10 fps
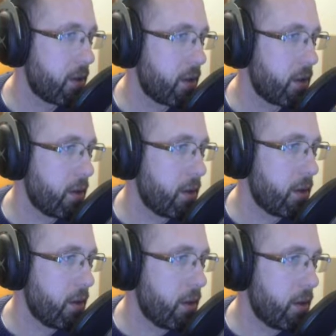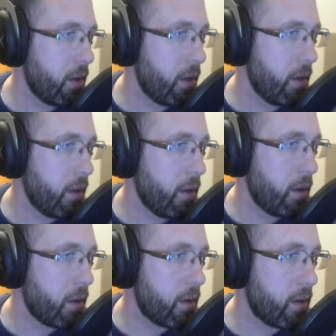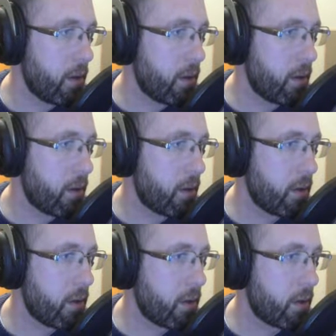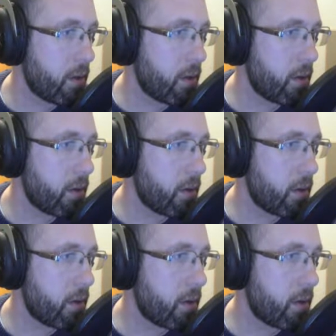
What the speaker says: Nobody speaks.